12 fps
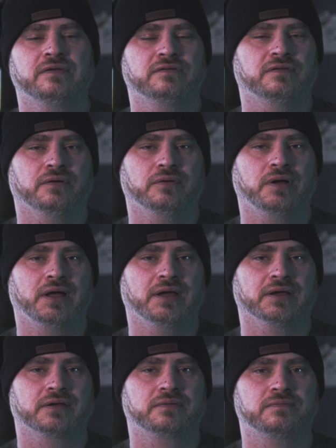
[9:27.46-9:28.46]

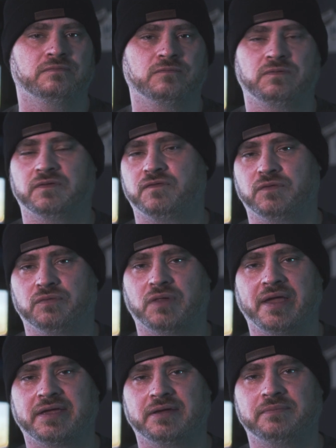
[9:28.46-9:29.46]
So if you
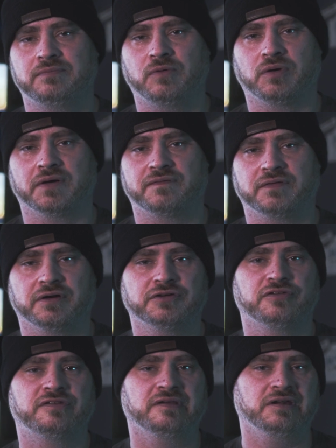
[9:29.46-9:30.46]
like them, or if you're
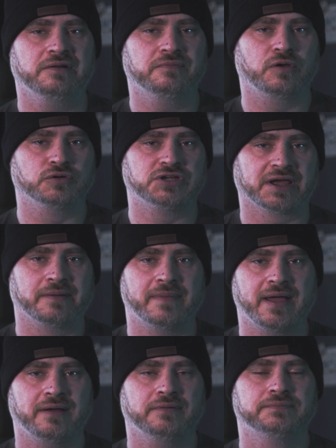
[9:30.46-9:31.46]
interested in them, go check them
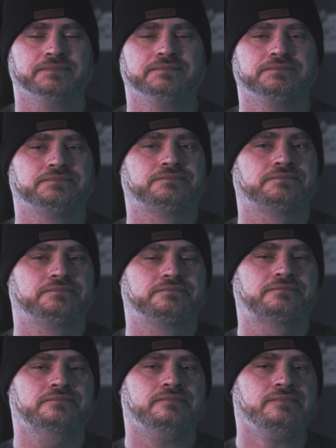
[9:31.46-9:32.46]
out.
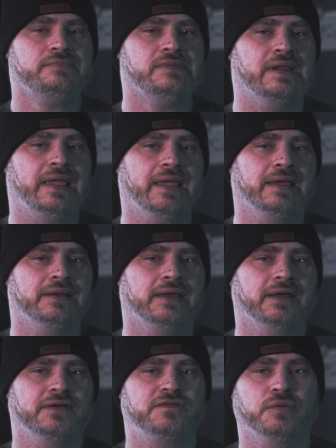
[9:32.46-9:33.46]
And
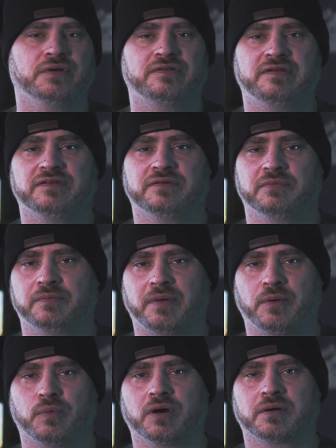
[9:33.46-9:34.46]
if you want to see some of
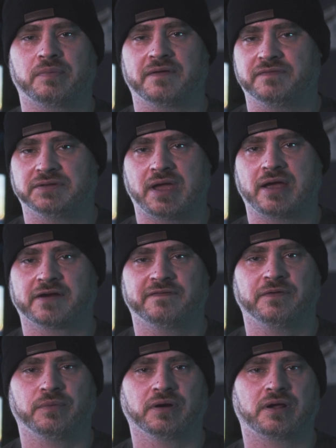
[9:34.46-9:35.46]
my work, my
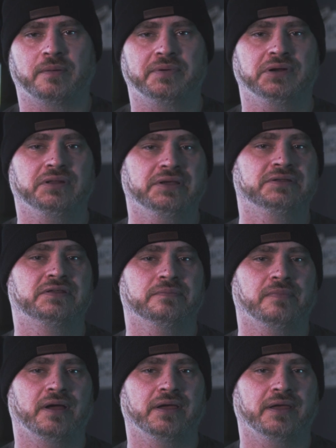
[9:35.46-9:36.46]
photography work, I'll put a link to
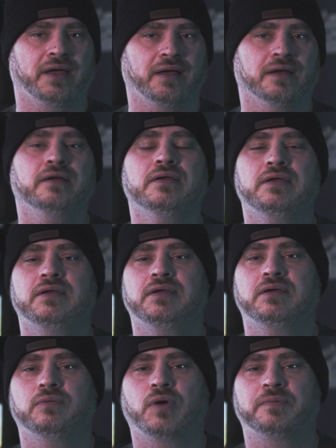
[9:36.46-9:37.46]
my
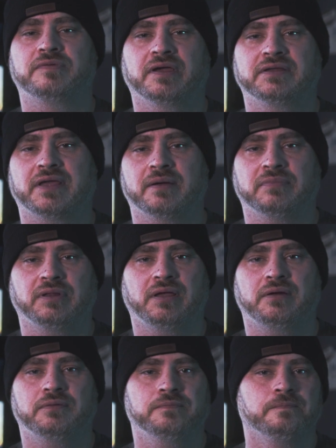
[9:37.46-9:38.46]
website down
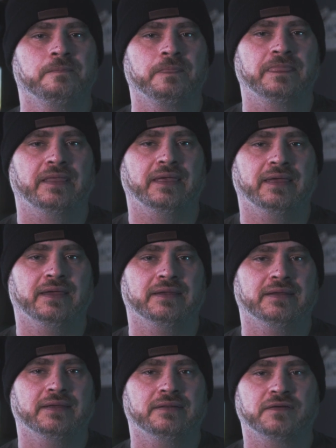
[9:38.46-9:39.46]
below.
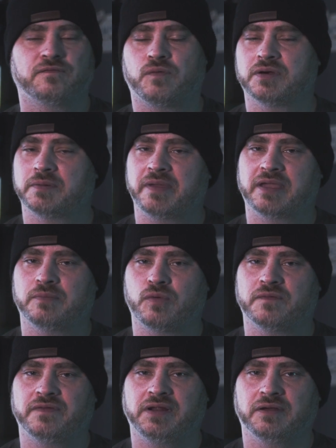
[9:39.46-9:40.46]
And look forward to making
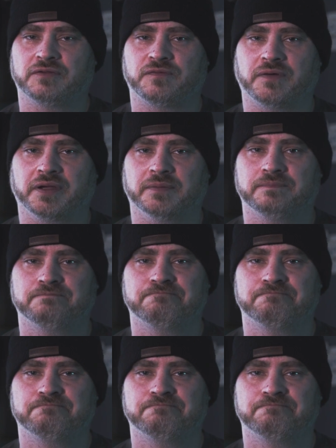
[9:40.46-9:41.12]
more videos for you.